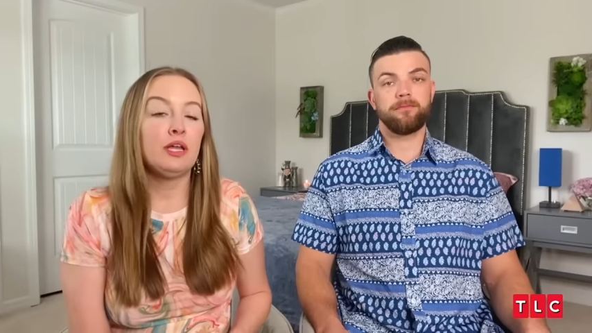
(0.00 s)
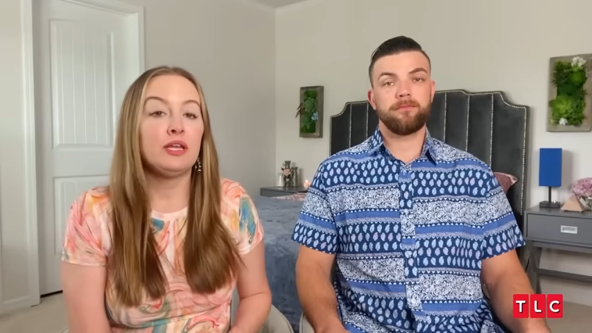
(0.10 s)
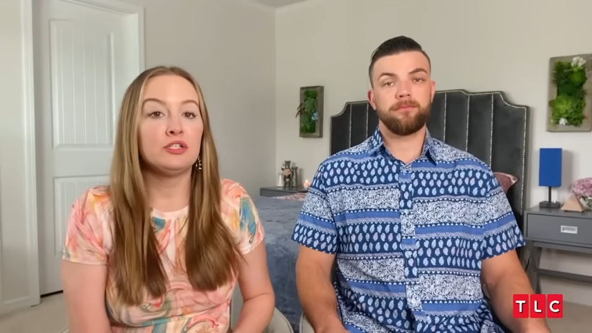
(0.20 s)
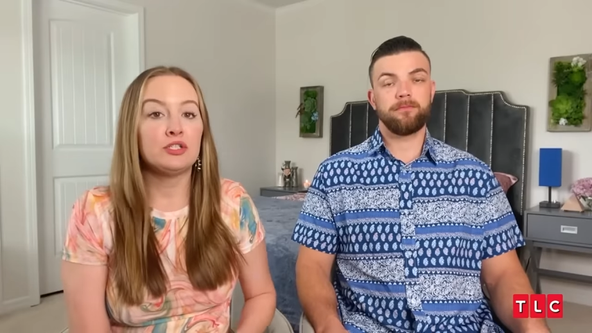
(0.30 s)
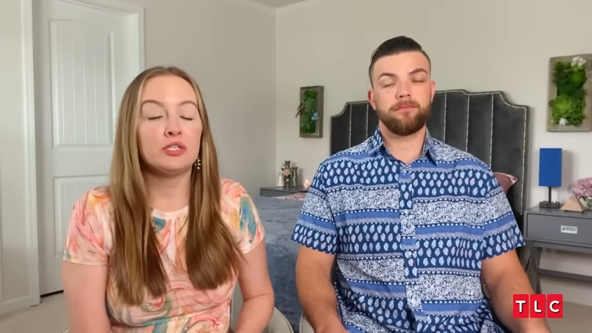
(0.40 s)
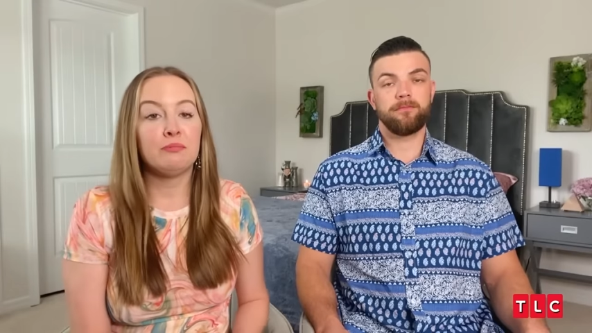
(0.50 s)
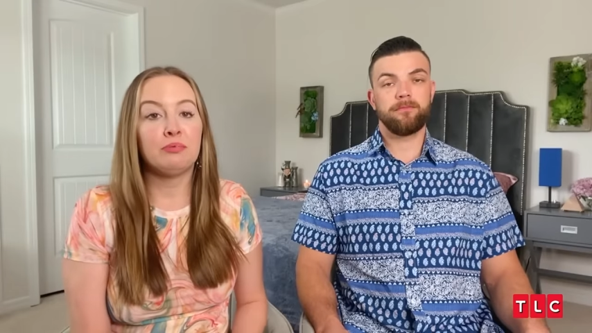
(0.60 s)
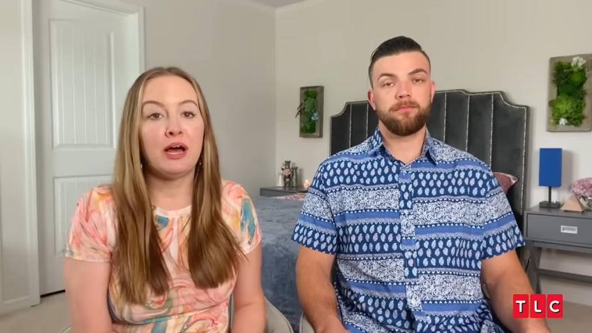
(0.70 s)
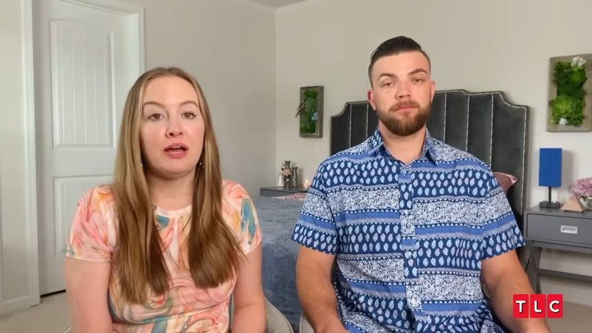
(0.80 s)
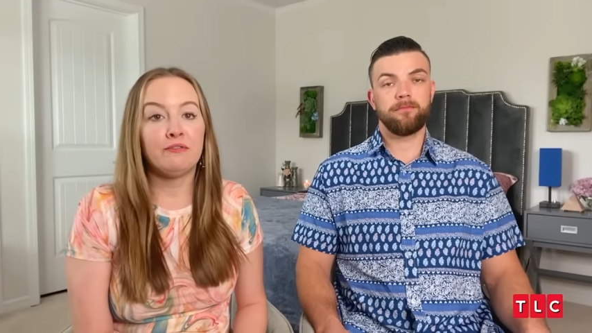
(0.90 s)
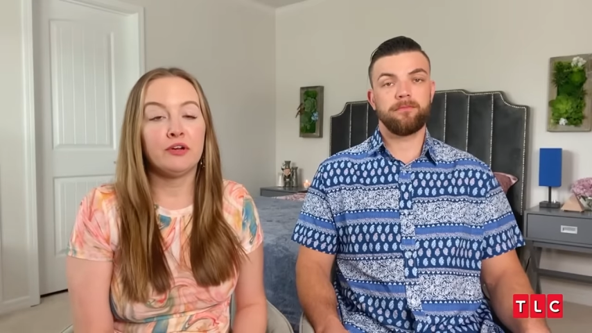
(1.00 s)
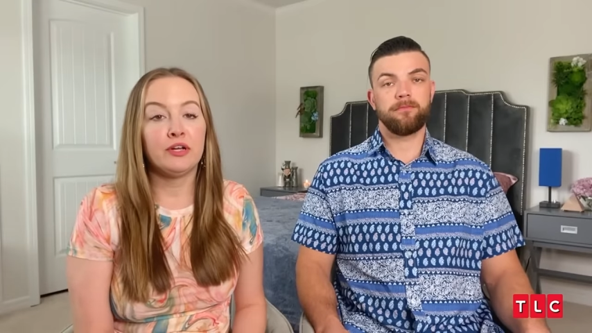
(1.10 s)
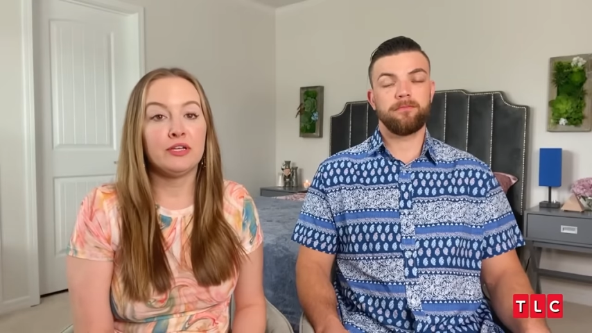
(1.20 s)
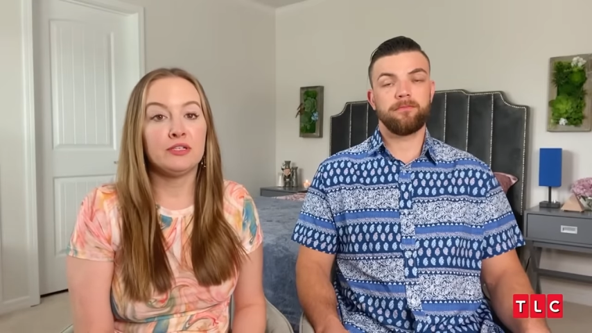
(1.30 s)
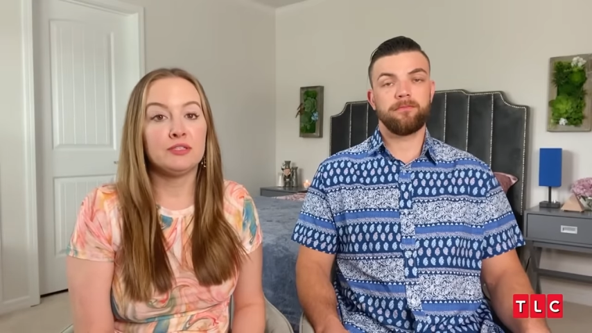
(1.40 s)
Speaker 1: initially applied for
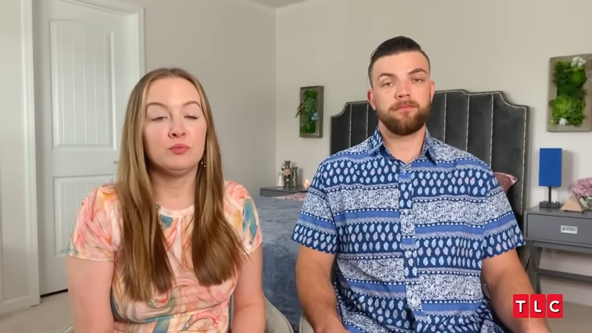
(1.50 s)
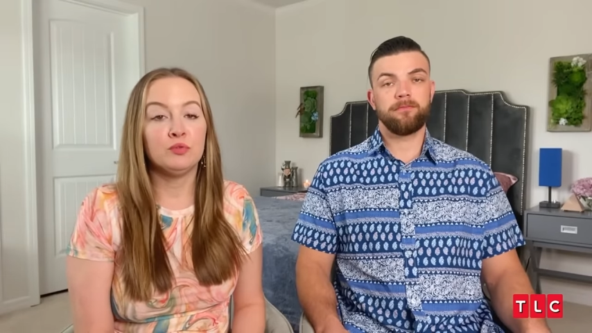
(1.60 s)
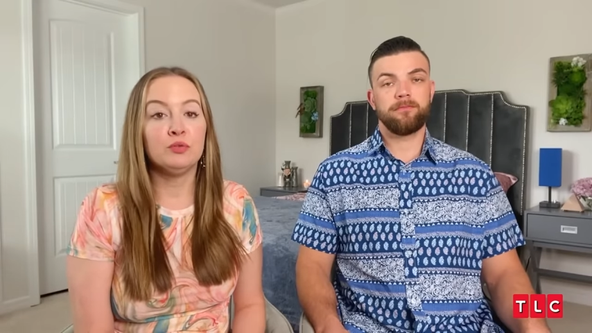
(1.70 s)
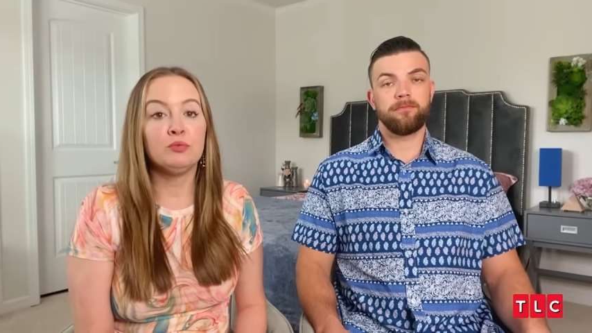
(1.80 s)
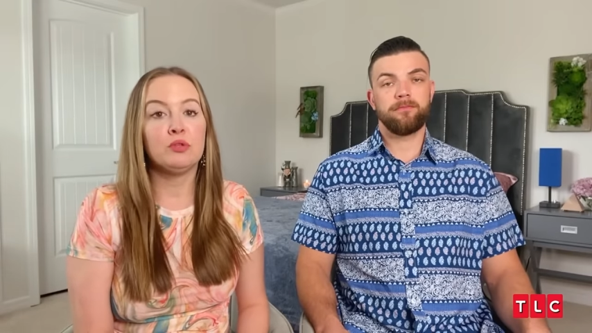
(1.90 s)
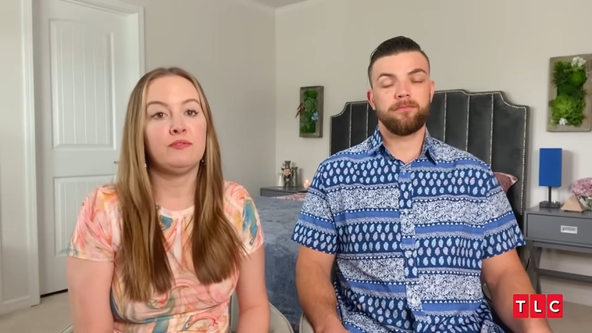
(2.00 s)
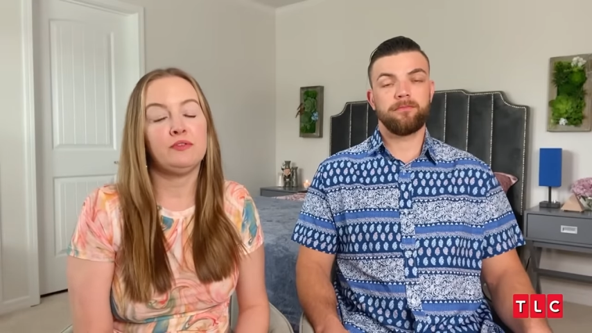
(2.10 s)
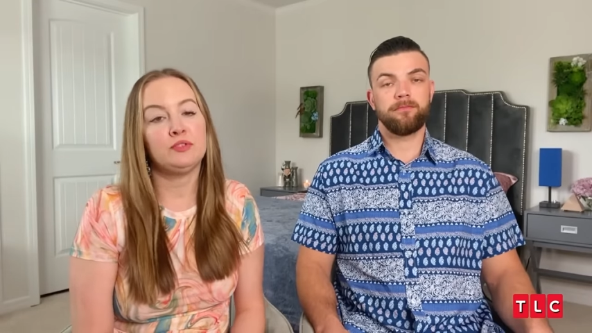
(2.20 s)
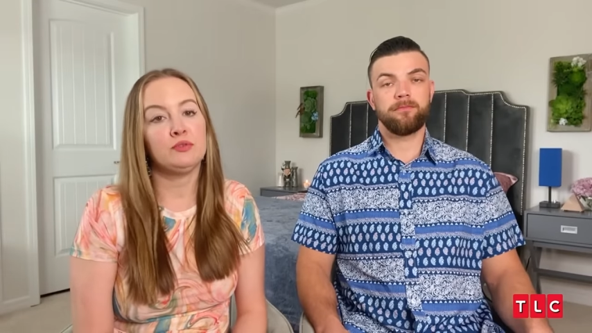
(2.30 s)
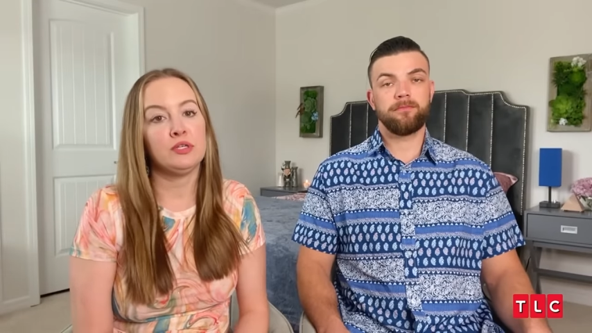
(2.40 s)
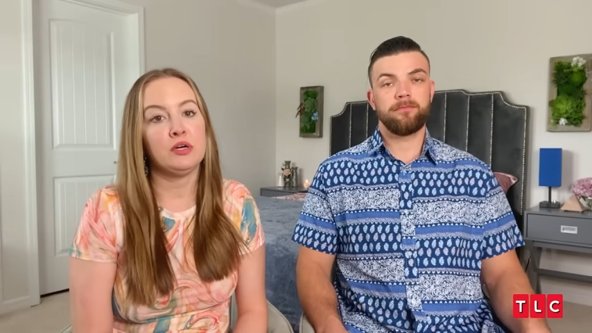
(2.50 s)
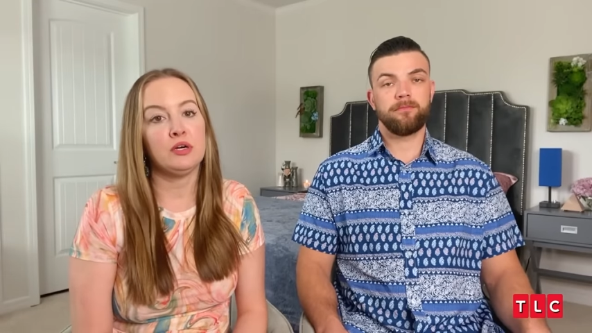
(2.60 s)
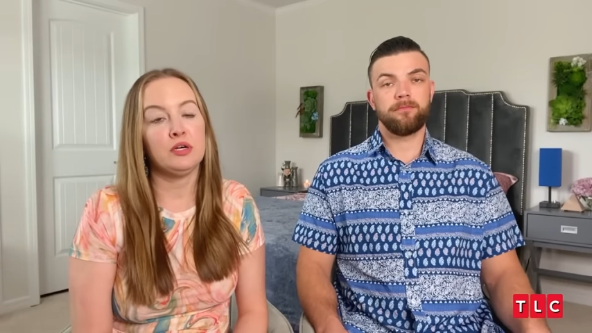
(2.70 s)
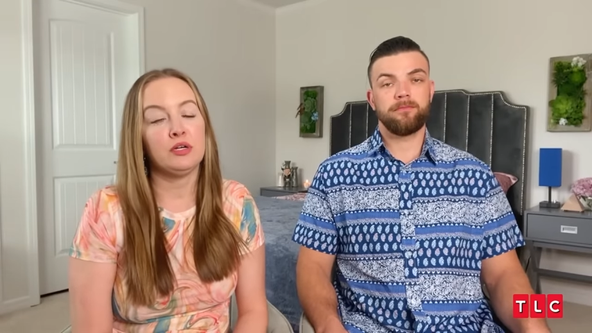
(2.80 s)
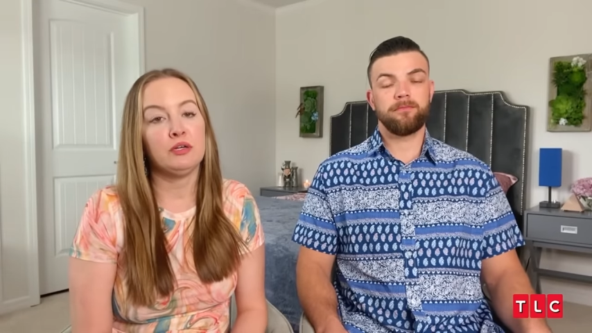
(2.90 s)
his renewal of his green
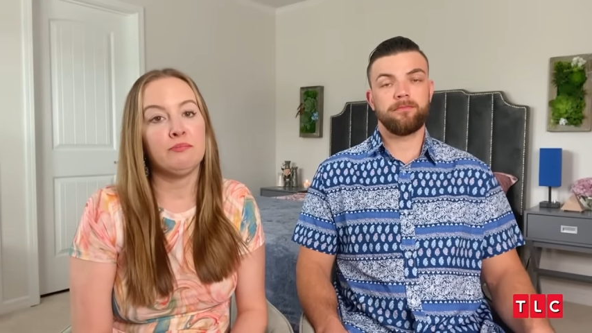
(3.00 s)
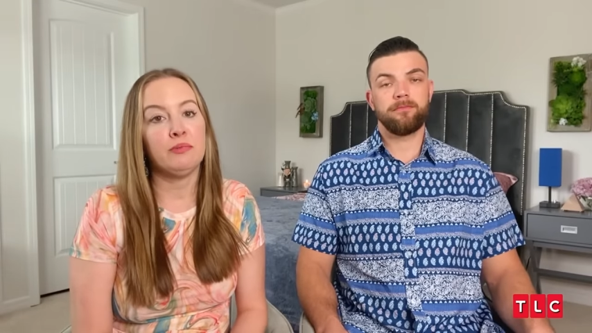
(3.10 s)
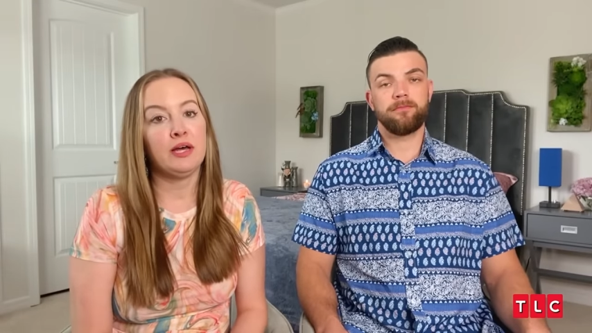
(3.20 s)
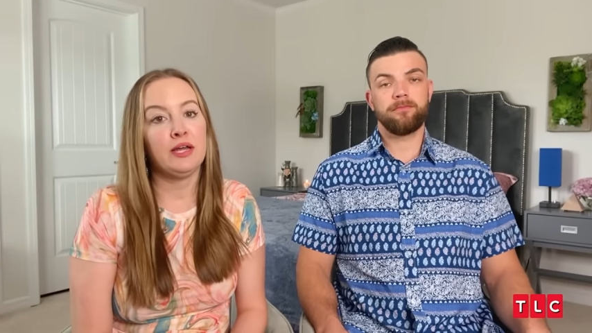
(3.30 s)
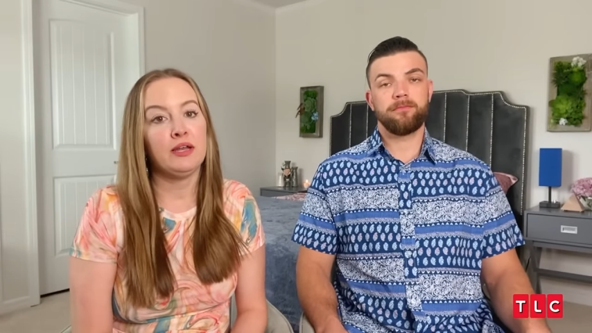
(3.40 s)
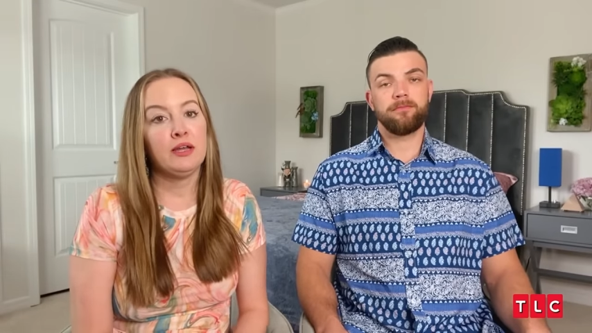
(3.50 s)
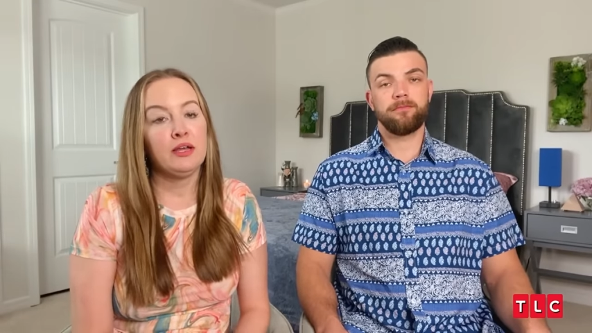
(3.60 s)
card, but